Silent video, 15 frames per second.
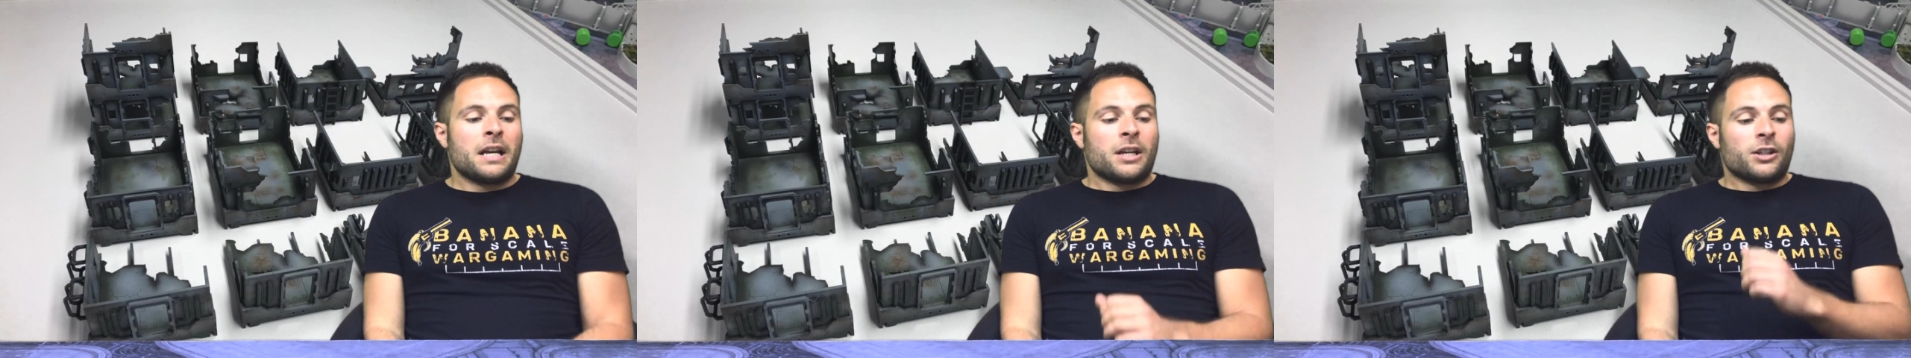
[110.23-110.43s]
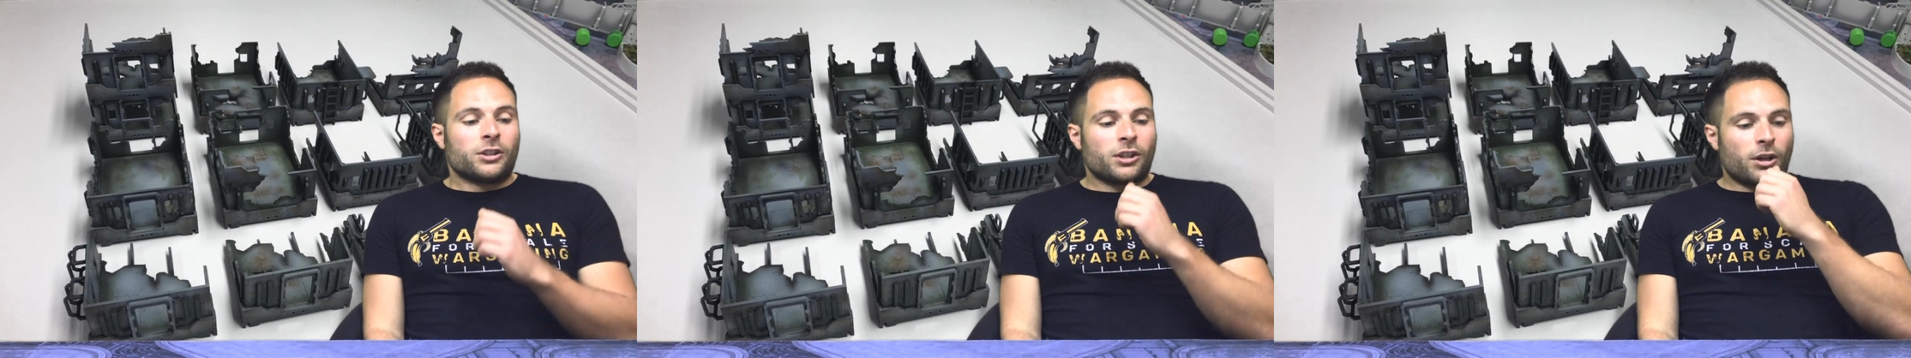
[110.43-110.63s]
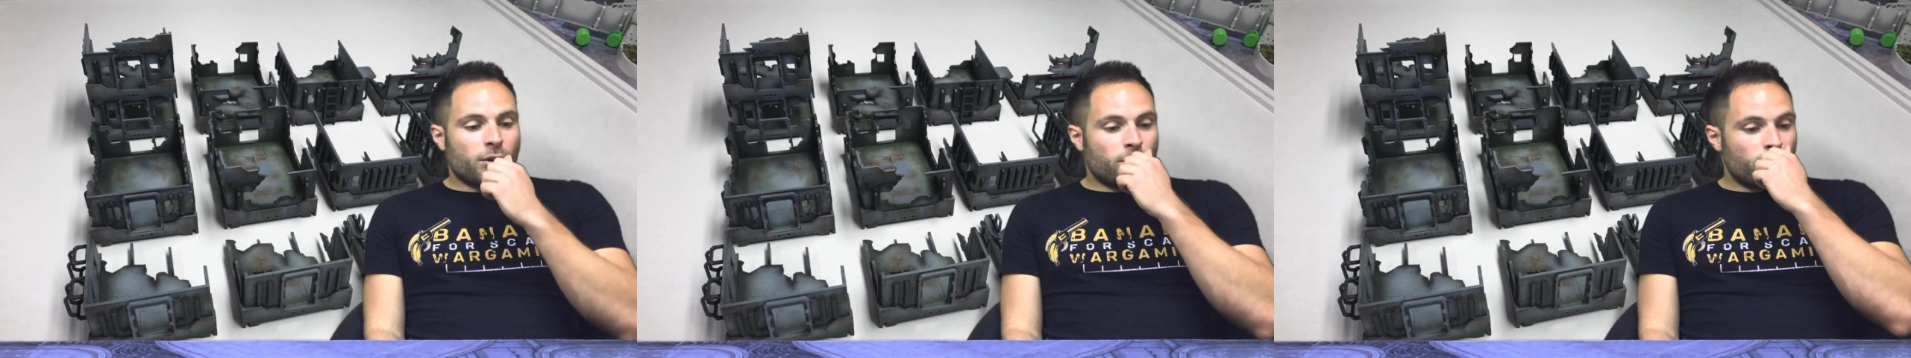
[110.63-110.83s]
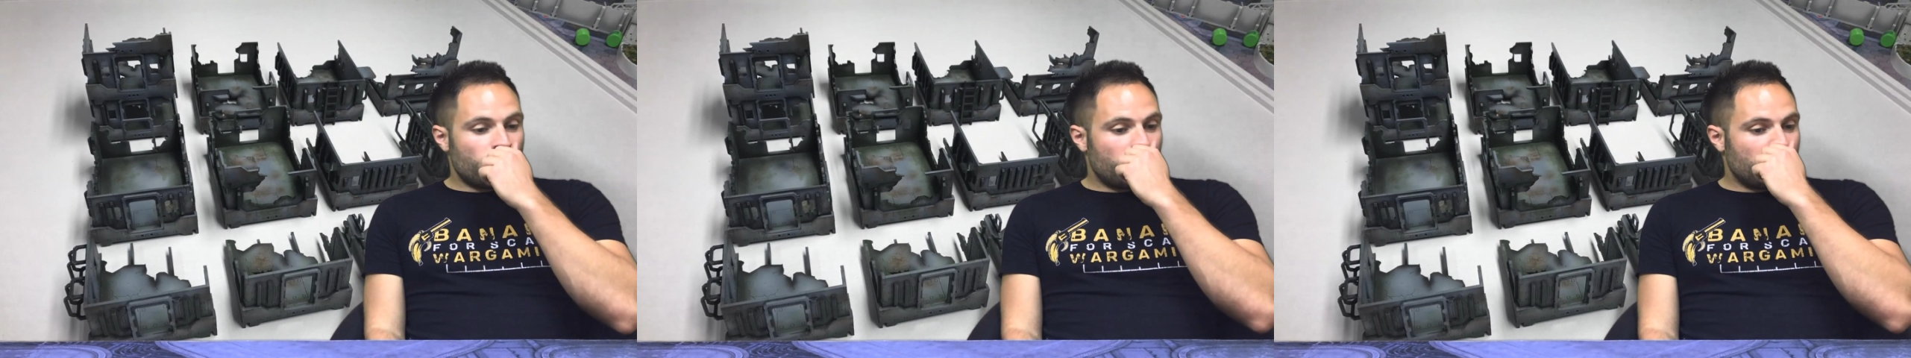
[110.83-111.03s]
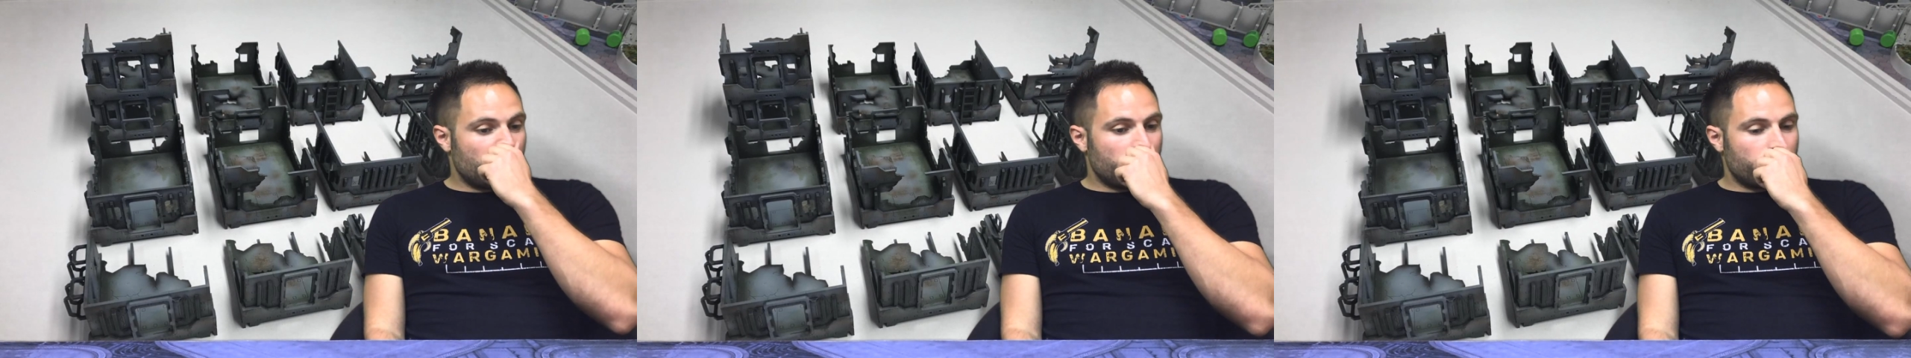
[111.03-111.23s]
So
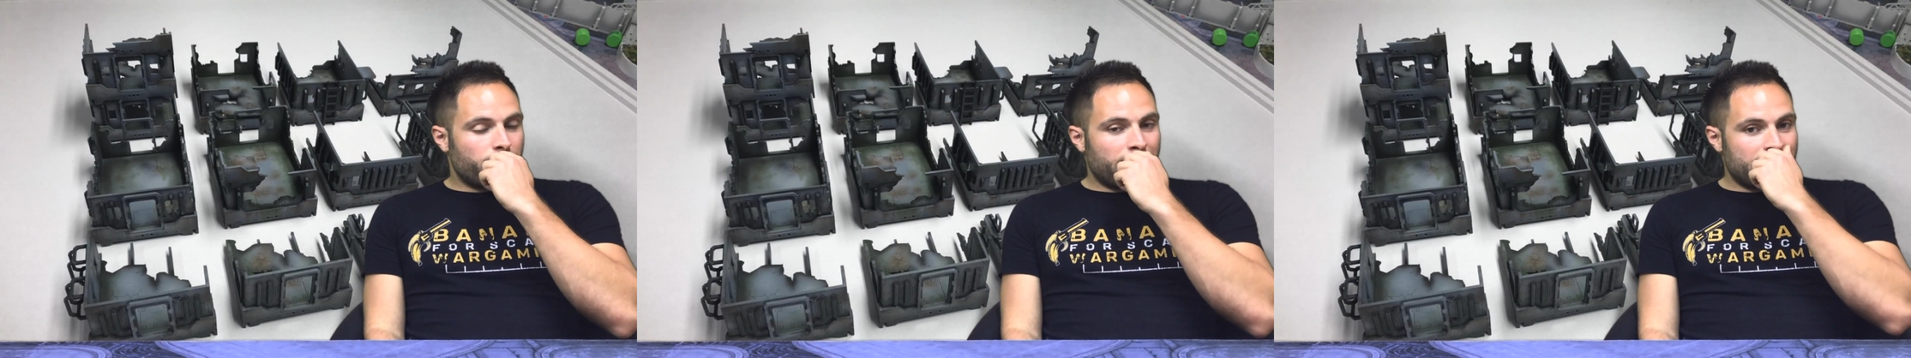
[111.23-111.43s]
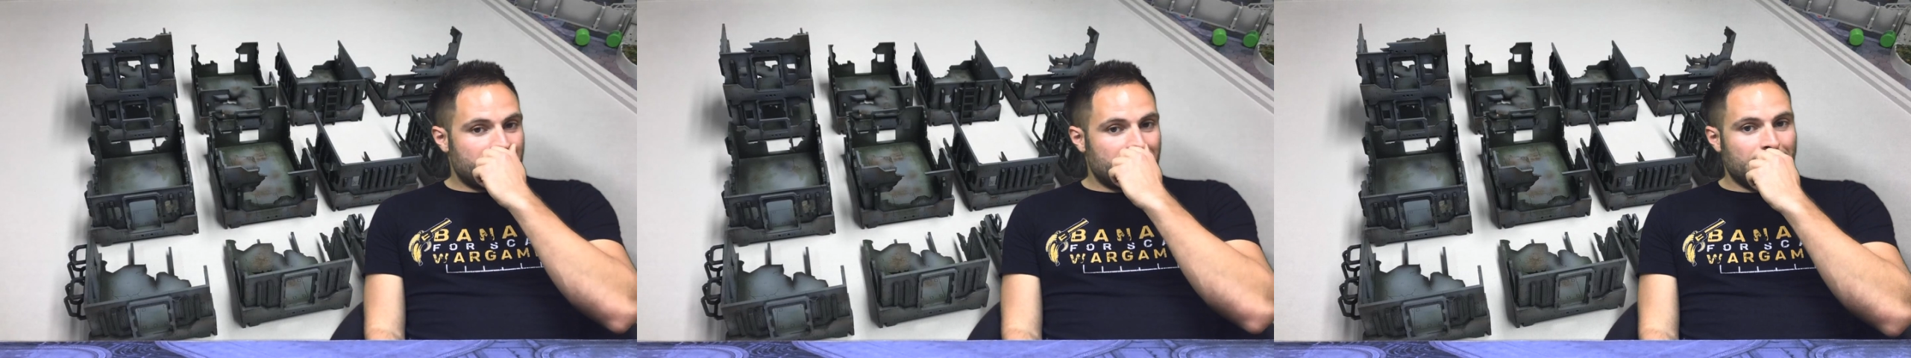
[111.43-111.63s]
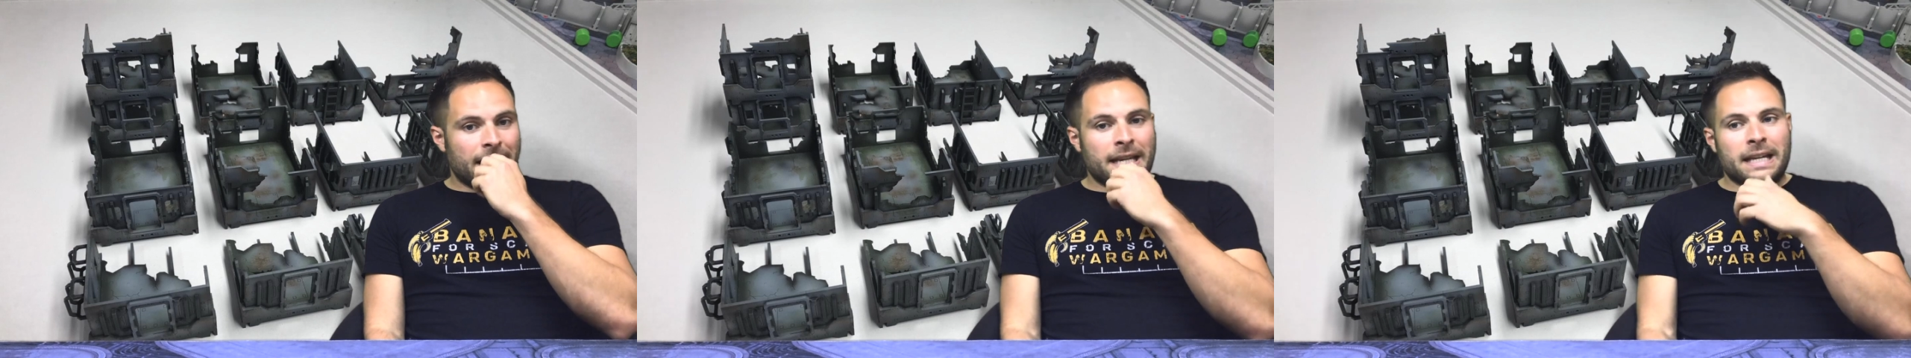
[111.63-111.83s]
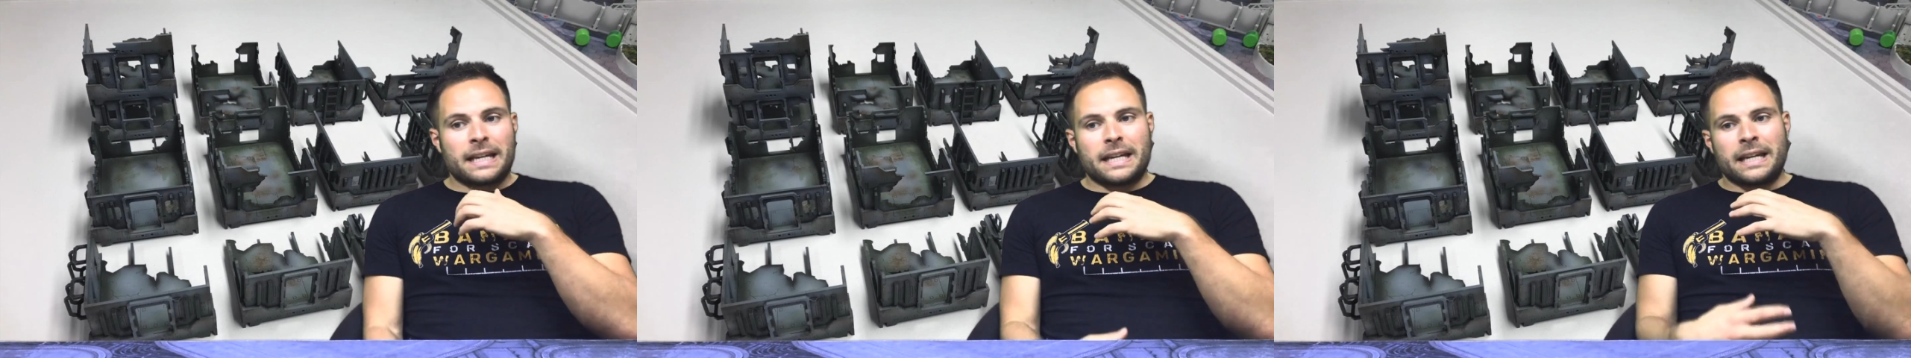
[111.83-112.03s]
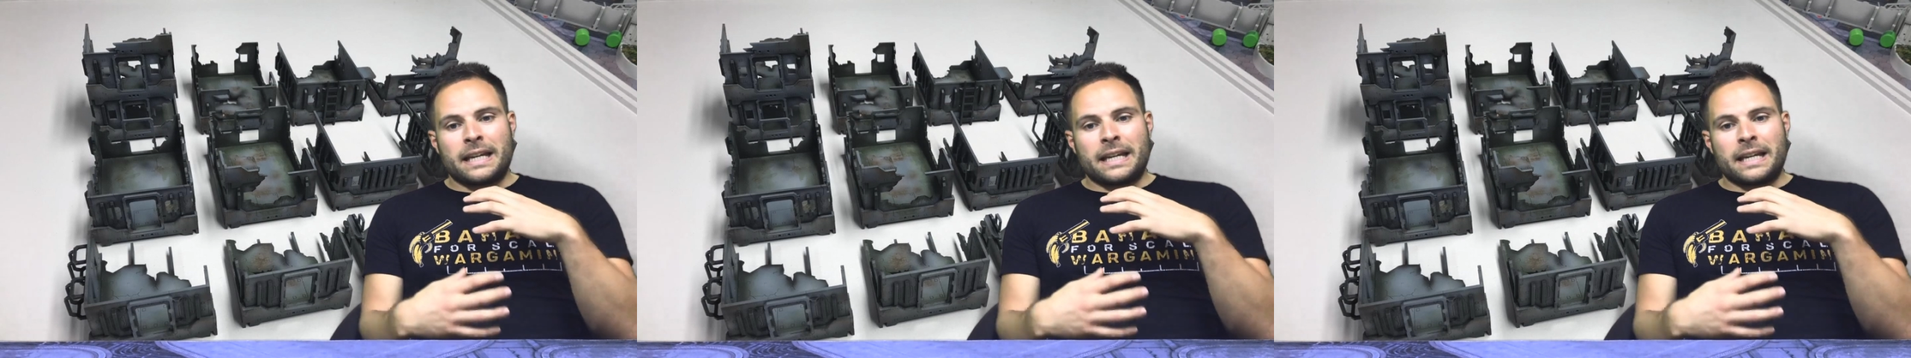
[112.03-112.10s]
basically,